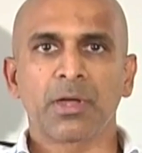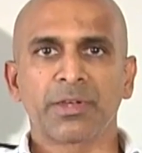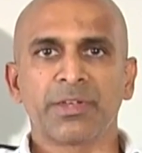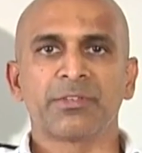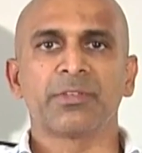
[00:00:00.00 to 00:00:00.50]

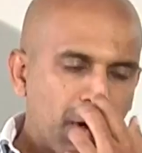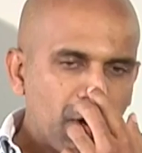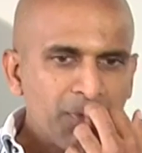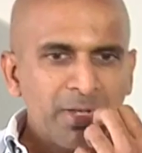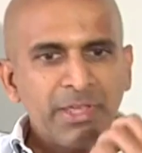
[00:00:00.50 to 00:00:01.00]
Congrats.
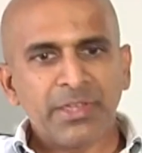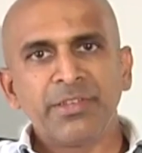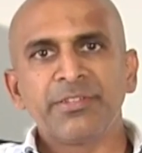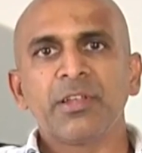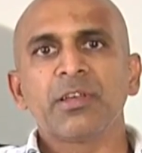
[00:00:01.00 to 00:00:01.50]
Baahubali
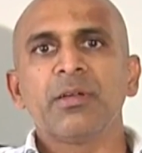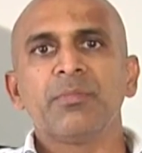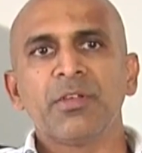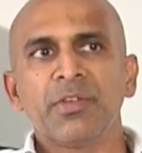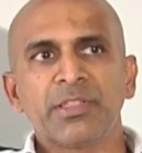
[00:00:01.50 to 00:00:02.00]
initial ga
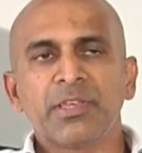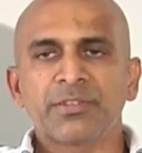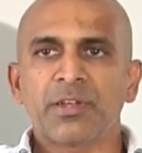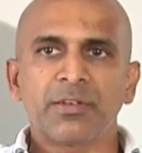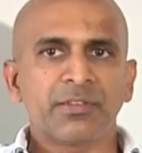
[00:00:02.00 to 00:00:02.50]
memaithe
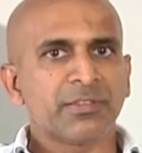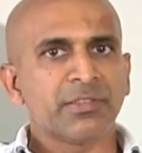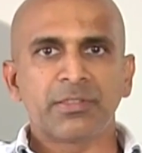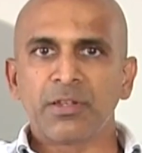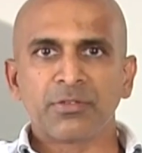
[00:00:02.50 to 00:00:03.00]
start
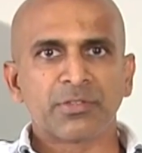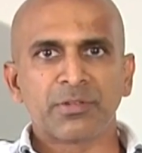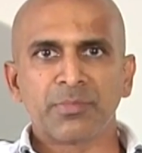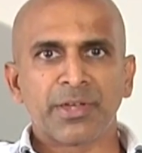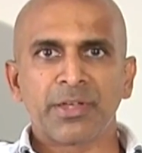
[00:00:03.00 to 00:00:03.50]
chesindi Telugu
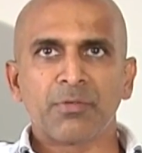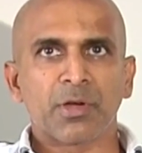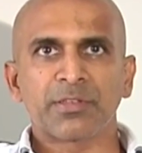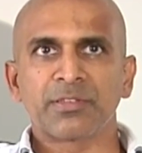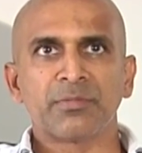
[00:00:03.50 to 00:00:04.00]
cinema, and
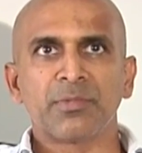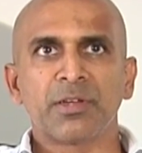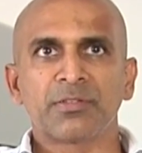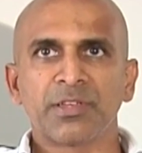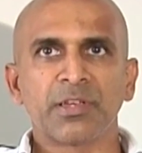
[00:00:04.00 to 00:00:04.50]
oka
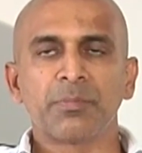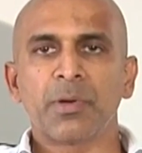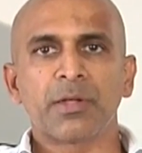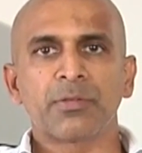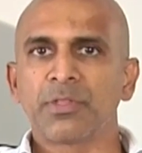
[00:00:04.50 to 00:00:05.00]
cinema single
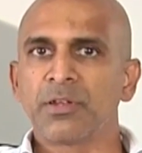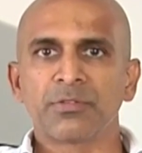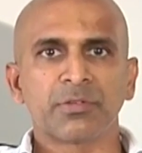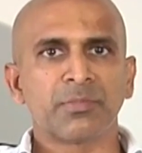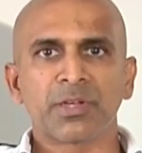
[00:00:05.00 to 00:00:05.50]
part
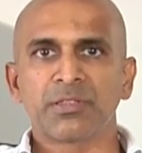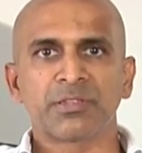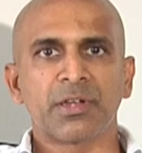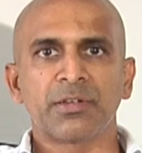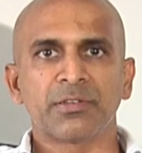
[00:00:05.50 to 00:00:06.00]
Telugu cinema
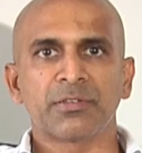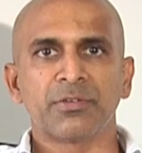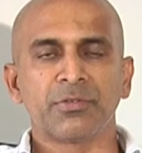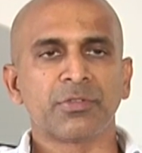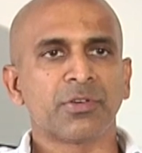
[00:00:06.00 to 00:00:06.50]
kinda start
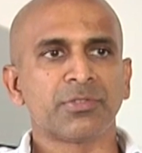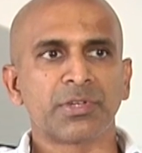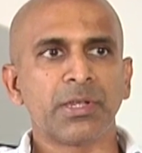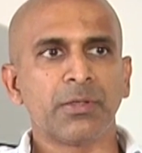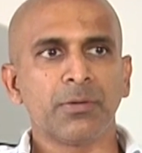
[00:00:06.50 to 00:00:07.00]
chesam
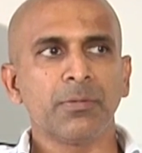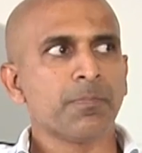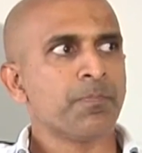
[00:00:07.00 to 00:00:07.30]
2003 lo.